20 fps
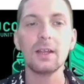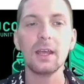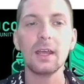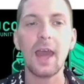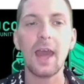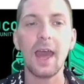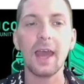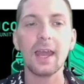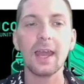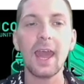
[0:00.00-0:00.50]

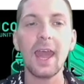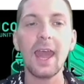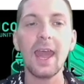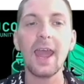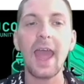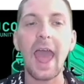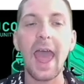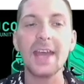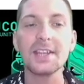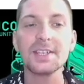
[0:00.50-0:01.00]

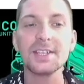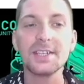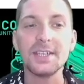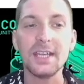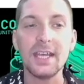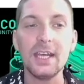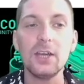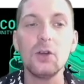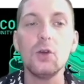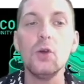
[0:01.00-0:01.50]

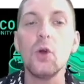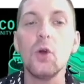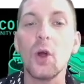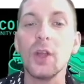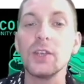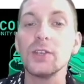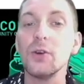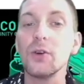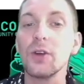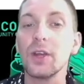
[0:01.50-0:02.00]
KSC,
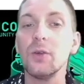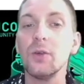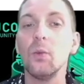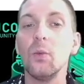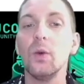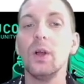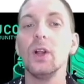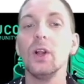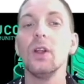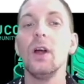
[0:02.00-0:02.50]
KuCoin token,
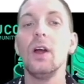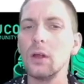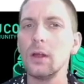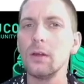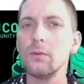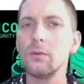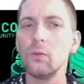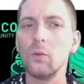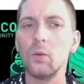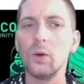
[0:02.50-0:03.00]
will
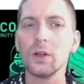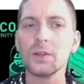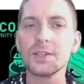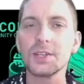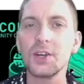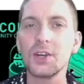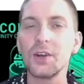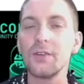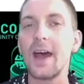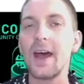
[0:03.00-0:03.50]

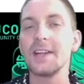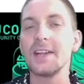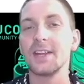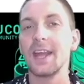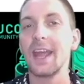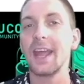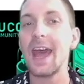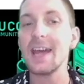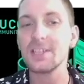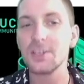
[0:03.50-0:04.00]
serve as the
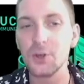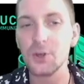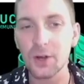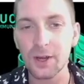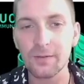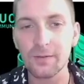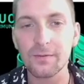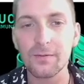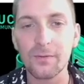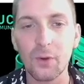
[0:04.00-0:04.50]
gas
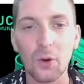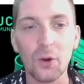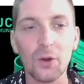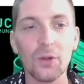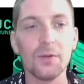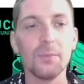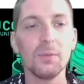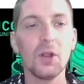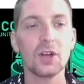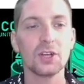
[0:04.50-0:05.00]
token for
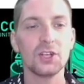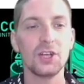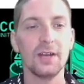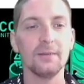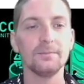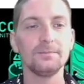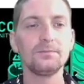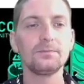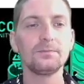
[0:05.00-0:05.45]
the blockchain.